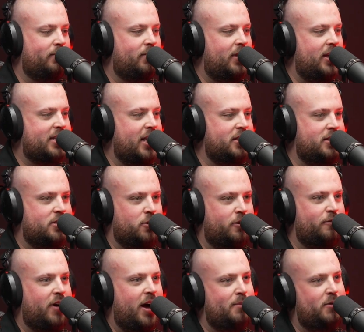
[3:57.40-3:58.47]
Is that the sort
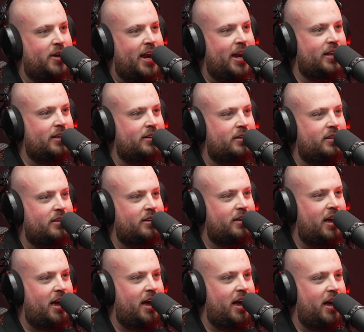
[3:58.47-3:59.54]
of vibe you're getting
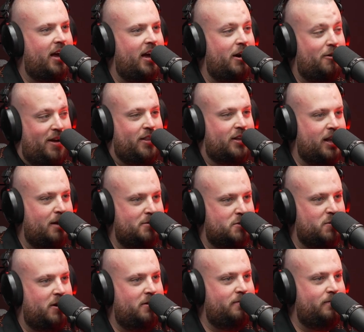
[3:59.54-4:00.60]
around the club as well?